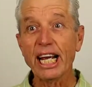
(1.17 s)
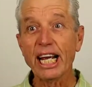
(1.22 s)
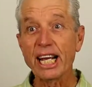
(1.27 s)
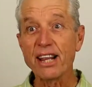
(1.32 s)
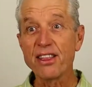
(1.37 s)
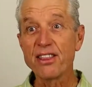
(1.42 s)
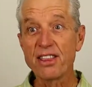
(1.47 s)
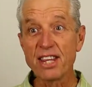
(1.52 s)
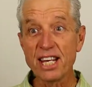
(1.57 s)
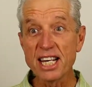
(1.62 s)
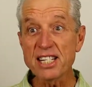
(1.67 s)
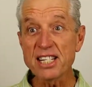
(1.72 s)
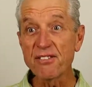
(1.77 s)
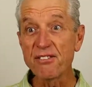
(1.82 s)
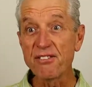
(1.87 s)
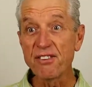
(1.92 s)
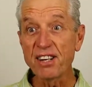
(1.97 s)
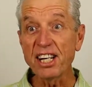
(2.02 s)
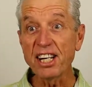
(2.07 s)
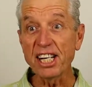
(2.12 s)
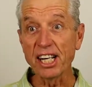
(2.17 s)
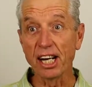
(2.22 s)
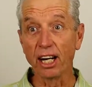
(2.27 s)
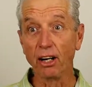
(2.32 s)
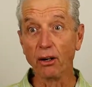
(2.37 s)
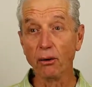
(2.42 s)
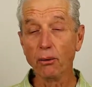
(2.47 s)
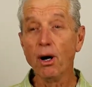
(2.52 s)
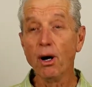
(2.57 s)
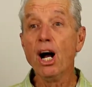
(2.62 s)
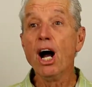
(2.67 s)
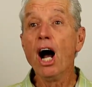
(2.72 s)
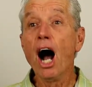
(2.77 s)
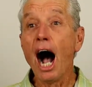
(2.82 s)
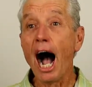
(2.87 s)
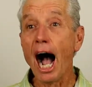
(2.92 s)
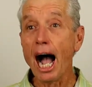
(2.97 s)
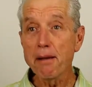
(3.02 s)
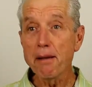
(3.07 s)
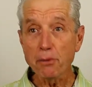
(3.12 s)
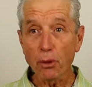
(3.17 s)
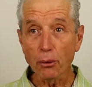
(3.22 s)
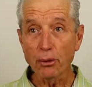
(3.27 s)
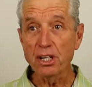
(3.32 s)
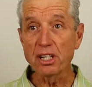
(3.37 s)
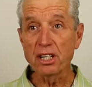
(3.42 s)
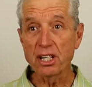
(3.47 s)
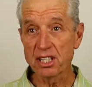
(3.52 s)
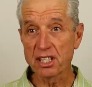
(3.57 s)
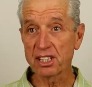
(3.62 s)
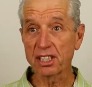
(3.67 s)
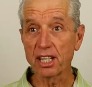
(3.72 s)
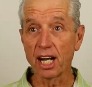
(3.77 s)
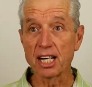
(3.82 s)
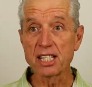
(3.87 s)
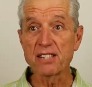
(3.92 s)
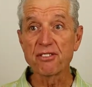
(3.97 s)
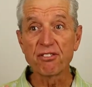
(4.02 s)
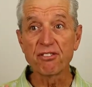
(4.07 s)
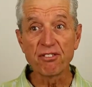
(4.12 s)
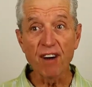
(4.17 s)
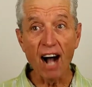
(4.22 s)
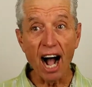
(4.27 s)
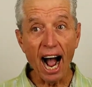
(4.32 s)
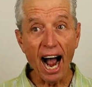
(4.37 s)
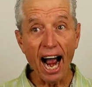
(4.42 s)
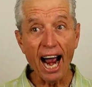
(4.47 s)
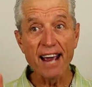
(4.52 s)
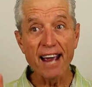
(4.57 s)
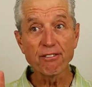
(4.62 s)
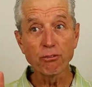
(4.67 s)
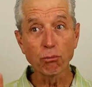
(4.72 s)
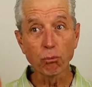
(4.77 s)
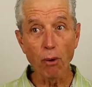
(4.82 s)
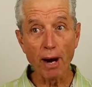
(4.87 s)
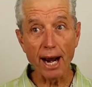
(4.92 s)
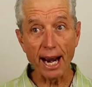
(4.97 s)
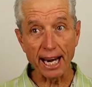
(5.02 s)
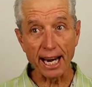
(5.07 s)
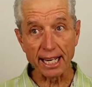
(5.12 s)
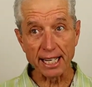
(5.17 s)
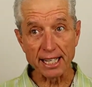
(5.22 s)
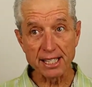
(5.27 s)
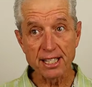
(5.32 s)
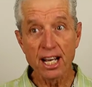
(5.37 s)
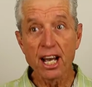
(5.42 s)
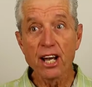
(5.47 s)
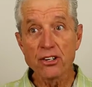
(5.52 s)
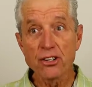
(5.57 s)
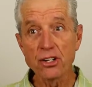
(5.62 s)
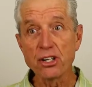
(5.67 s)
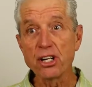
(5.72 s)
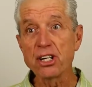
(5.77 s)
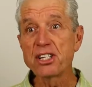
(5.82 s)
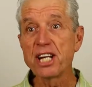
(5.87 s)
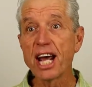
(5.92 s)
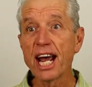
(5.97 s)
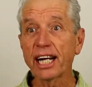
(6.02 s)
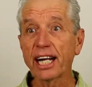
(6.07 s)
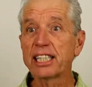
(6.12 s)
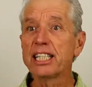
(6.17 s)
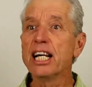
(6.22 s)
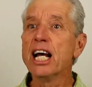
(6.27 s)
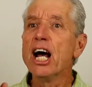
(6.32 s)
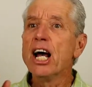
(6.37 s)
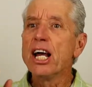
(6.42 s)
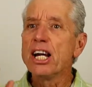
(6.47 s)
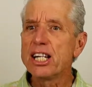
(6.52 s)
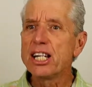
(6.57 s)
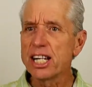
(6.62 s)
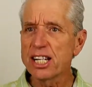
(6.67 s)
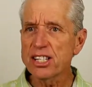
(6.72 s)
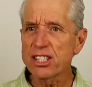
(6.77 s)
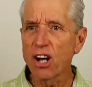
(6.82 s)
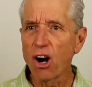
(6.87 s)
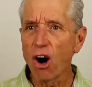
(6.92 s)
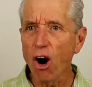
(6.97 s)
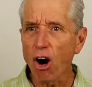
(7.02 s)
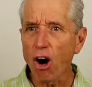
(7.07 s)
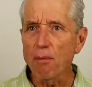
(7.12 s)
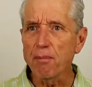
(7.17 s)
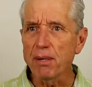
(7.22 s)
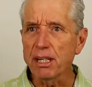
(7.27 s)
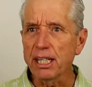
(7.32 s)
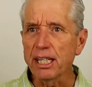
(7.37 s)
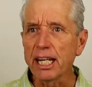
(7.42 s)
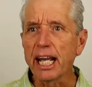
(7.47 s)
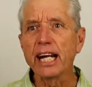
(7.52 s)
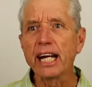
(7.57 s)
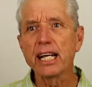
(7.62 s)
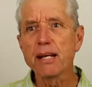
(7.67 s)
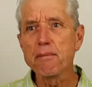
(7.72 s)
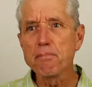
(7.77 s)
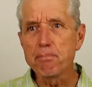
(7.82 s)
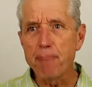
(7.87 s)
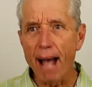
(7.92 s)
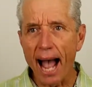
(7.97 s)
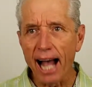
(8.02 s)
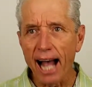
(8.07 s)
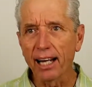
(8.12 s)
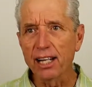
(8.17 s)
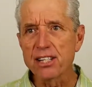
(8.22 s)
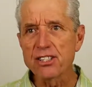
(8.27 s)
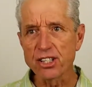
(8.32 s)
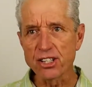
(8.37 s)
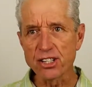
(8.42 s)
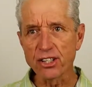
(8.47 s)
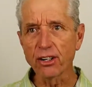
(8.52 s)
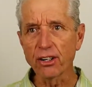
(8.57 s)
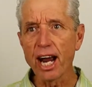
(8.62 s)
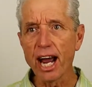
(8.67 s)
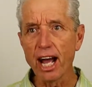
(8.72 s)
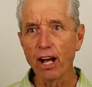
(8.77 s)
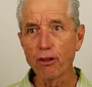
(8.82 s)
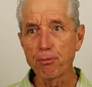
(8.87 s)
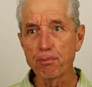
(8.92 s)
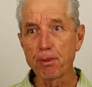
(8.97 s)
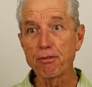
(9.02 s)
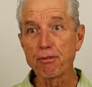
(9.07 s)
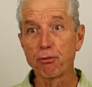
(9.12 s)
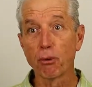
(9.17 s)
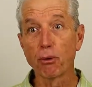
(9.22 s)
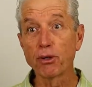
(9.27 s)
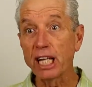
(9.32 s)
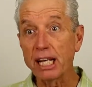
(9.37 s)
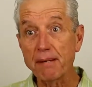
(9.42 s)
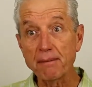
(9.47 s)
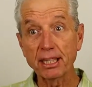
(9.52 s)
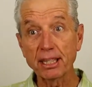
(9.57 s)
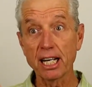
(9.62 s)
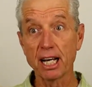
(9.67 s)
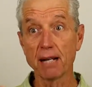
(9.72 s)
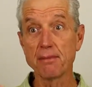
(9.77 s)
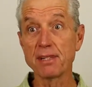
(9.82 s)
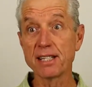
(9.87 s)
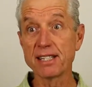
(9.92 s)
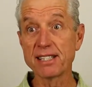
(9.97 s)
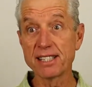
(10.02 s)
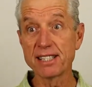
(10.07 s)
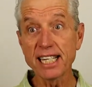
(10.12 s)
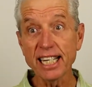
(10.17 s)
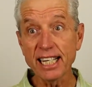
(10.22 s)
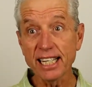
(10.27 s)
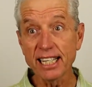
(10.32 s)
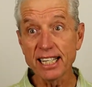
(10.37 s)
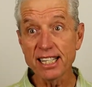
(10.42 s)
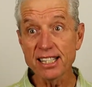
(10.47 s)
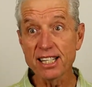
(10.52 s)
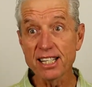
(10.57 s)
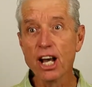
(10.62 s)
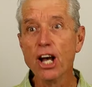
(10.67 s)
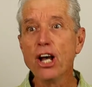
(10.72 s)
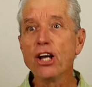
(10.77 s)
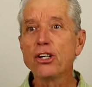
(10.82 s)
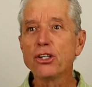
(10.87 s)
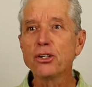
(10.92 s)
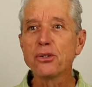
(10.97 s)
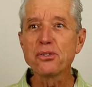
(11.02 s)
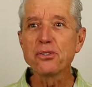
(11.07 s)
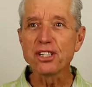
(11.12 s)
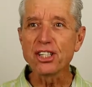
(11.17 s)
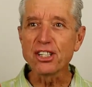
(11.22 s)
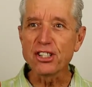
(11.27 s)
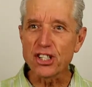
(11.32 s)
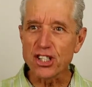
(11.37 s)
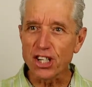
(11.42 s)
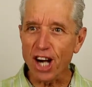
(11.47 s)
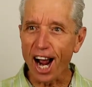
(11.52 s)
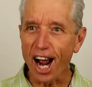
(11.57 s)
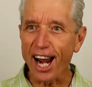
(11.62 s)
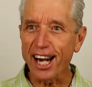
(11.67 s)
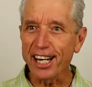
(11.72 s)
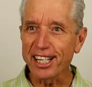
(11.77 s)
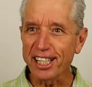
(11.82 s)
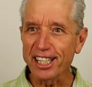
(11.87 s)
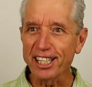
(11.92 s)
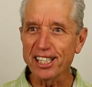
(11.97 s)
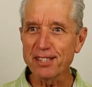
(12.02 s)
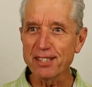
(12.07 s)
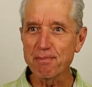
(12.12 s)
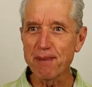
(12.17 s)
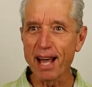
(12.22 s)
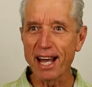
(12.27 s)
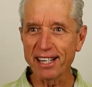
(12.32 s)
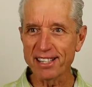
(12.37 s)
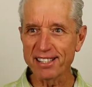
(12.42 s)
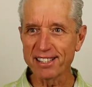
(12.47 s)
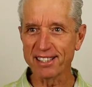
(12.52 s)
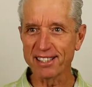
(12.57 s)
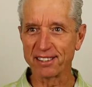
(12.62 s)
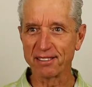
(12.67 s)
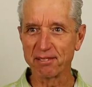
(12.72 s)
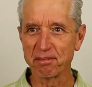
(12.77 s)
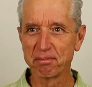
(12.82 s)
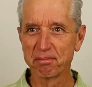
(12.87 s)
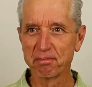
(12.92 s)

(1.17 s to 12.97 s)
In this video, I'm going to discuss 5 ways to detect disharmony and imbalance in your health before they become disease using Chinese medicine.